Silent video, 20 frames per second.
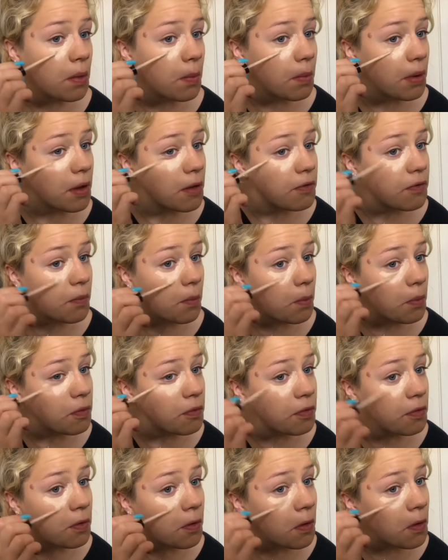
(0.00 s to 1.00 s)
Which
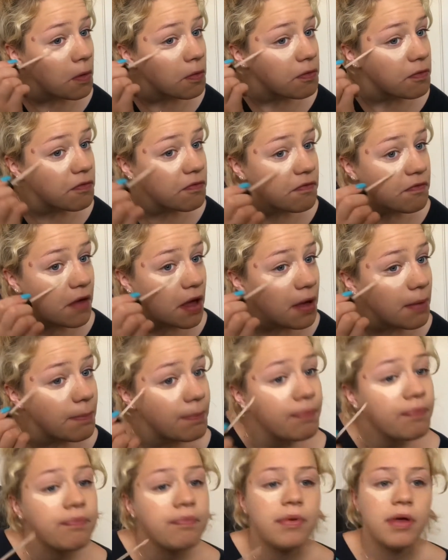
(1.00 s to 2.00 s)
was not
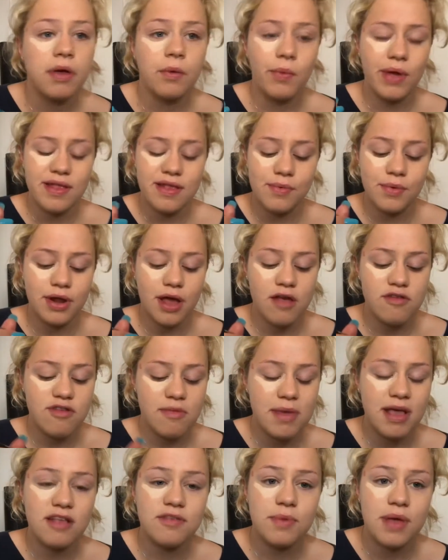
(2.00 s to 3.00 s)
fun, but we didn't want to go
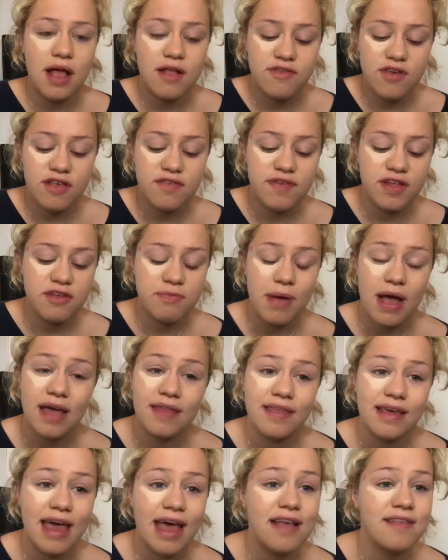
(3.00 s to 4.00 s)
swimming because we had just finished
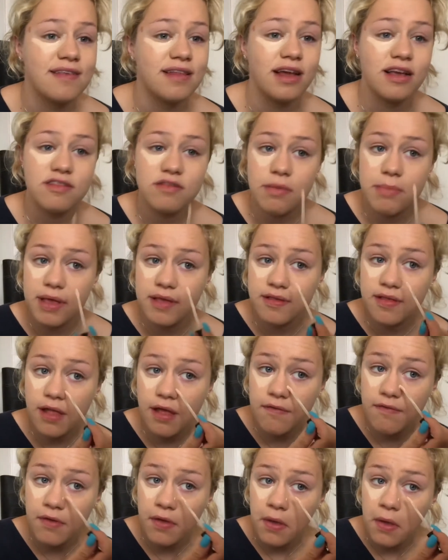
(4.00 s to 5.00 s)
packing the case and our swimming
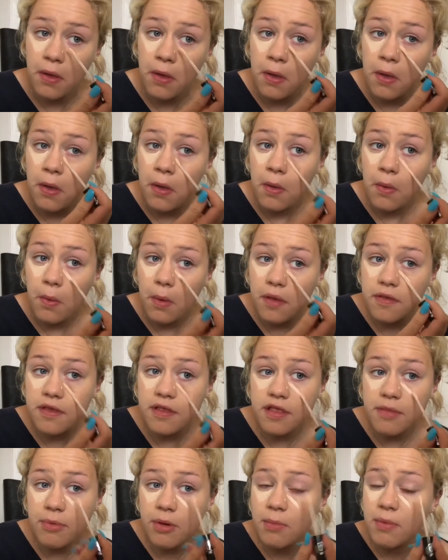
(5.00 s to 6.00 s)
stuff was
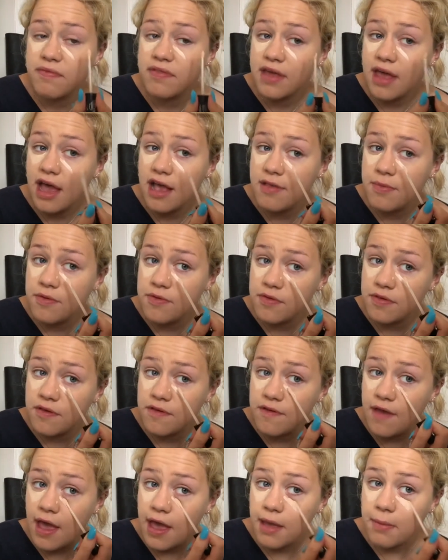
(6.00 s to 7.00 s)
in the bottom of the case, which was a
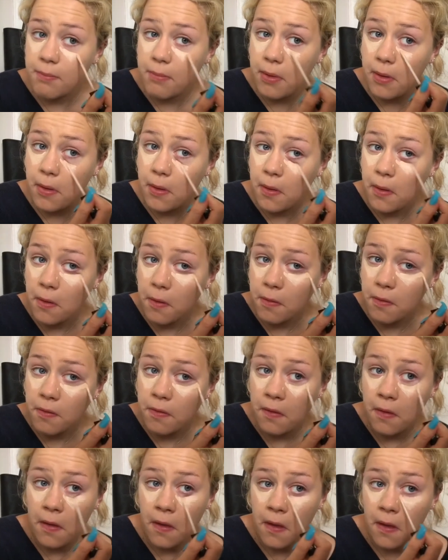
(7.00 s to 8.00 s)
shame
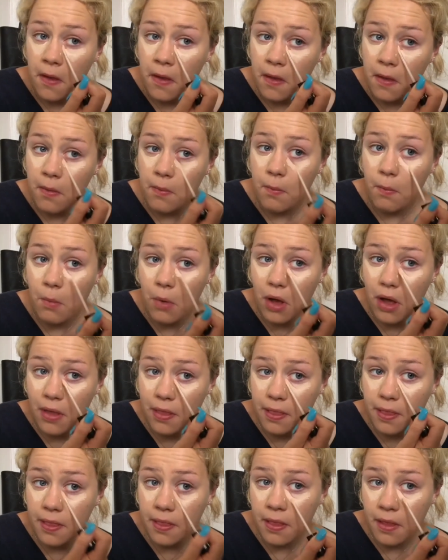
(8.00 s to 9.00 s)
because,
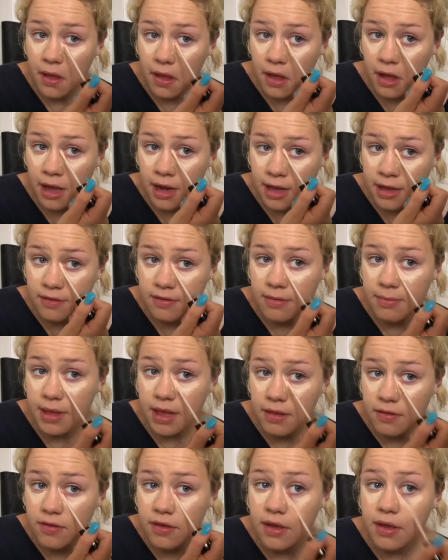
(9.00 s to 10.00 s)
one, I like
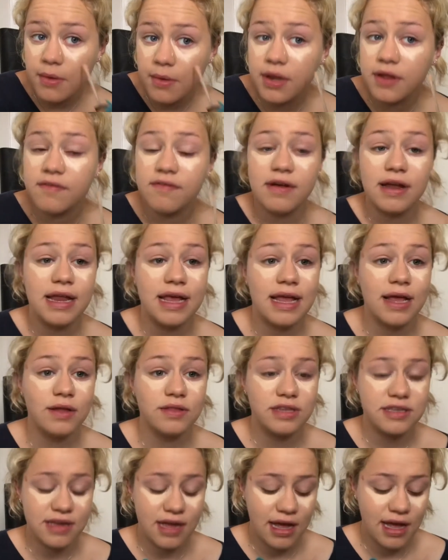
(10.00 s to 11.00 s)
swimming, and two, it would have really
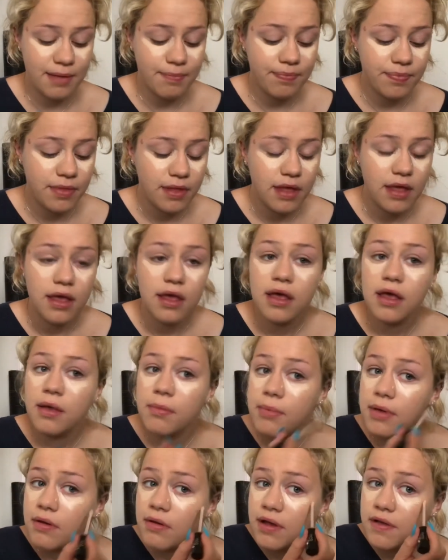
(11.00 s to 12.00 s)
killed the time.
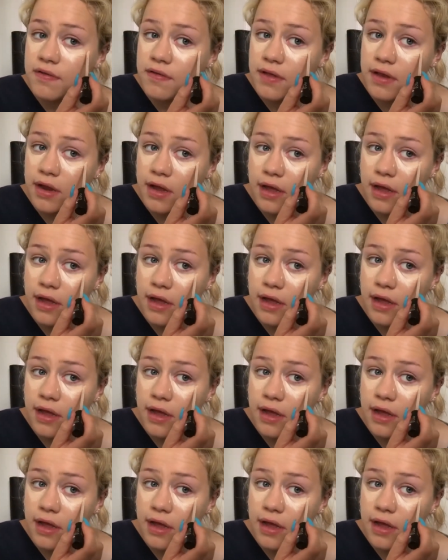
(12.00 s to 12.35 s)
But Chris and